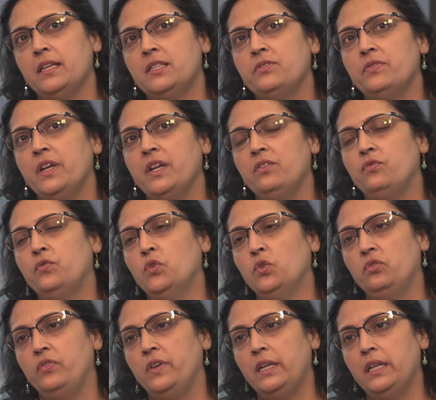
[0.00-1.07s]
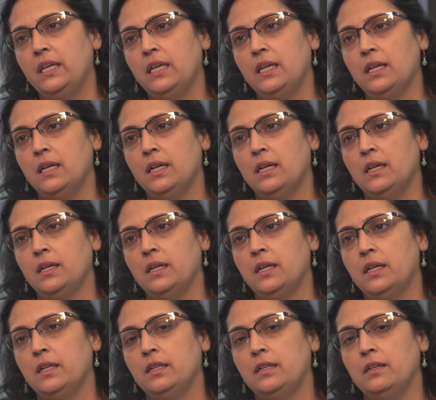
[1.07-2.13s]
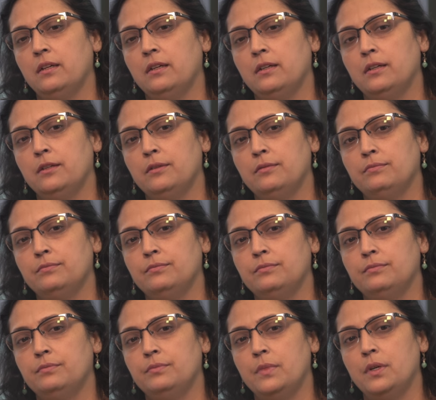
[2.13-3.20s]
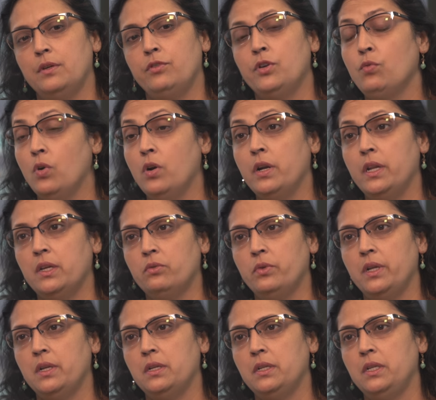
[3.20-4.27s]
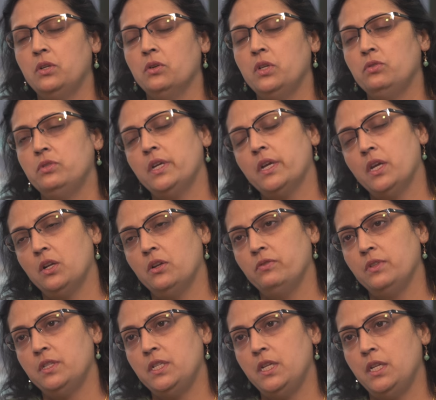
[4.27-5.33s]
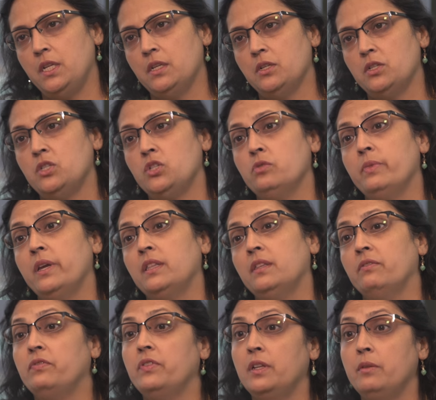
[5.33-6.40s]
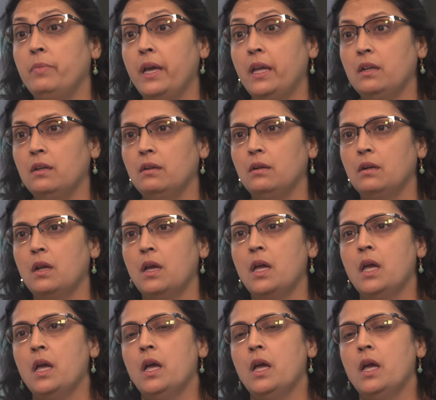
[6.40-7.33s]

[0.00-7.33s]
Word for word: It's very fulfilling and rewarding when you take care of the seniors, you make them feel better,